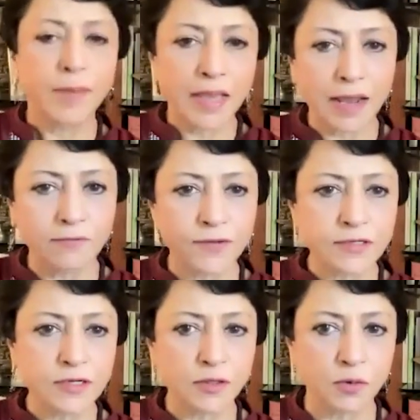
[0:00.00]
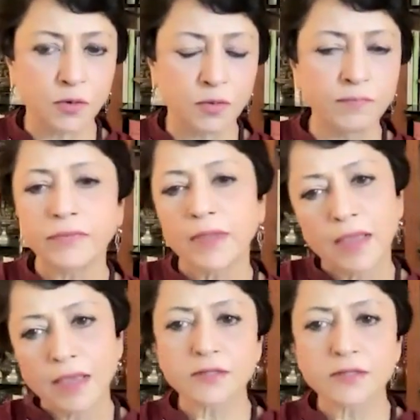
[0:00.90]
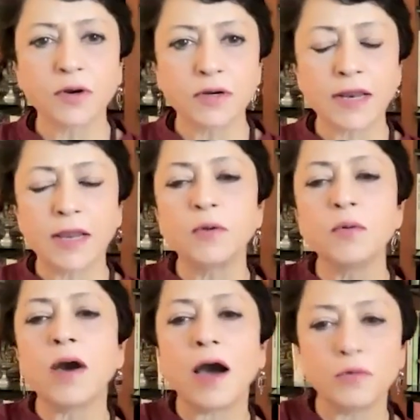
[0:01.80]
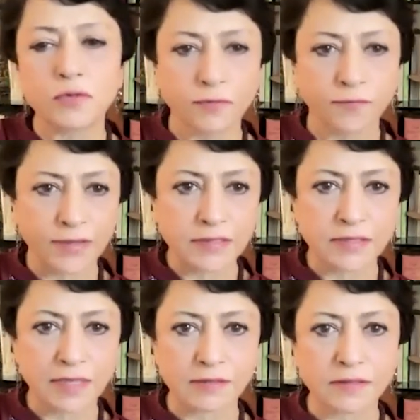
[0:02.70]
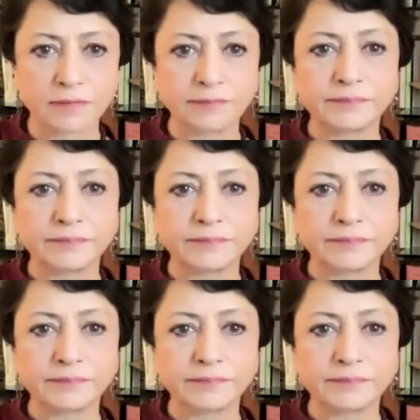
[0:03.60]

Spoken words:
the big elephant in the room, is going to tell you how to fix things.